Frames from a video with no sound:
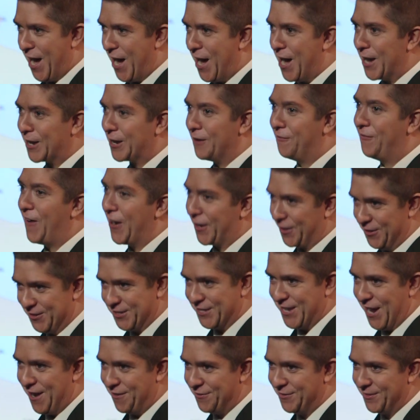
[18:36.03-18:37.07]
Go fuck
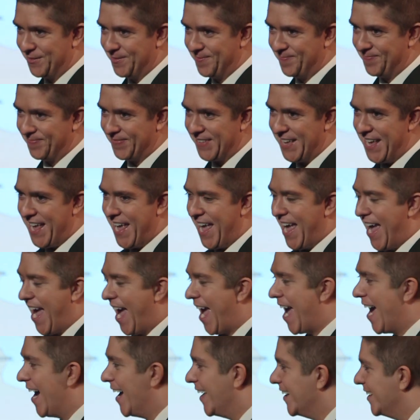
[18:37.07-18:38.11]
yourself.
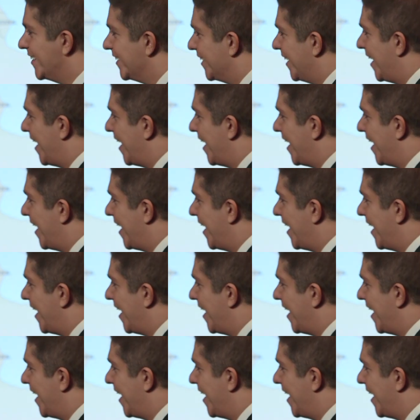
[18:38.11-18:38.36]
And